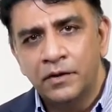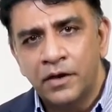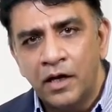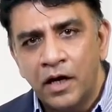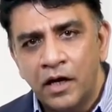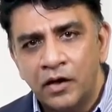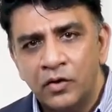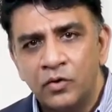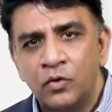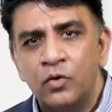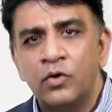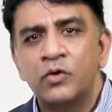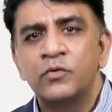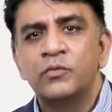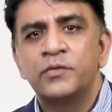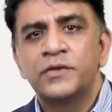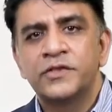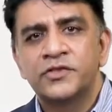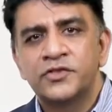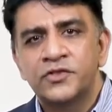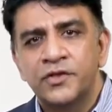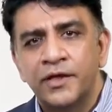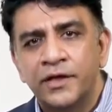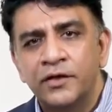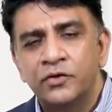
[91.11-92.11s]
are
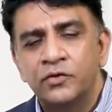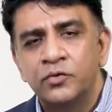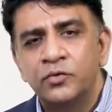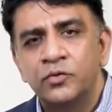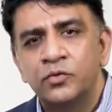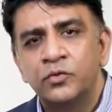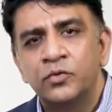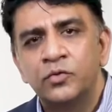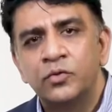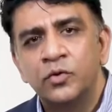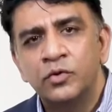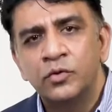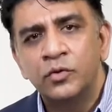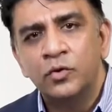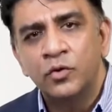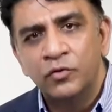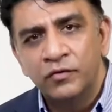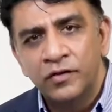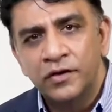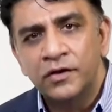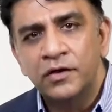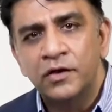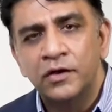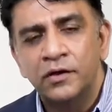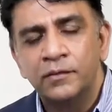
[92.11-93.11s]
always trying to
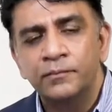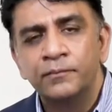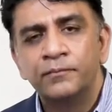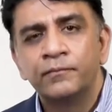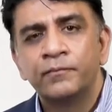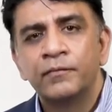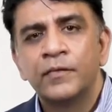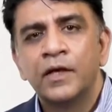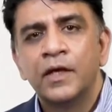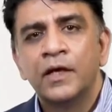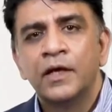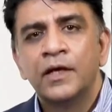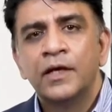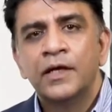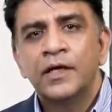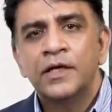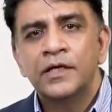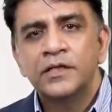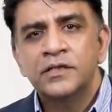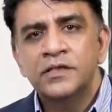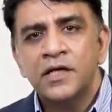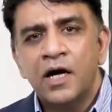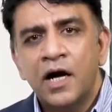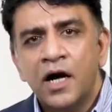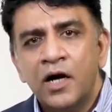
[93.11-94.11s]
overcome
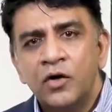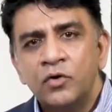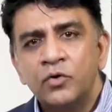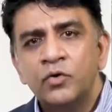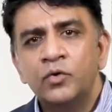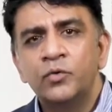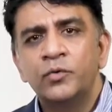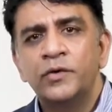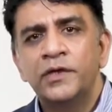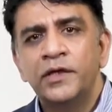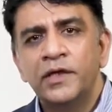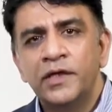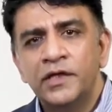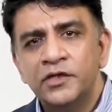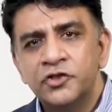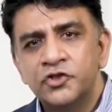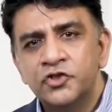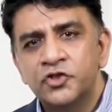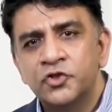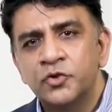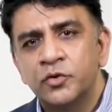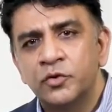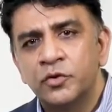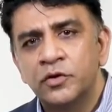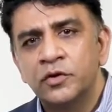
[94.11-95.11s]
is how do we
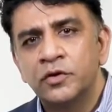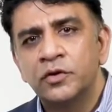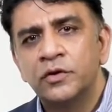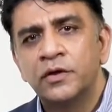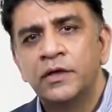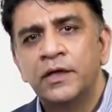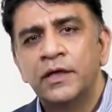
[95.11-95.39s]
ensure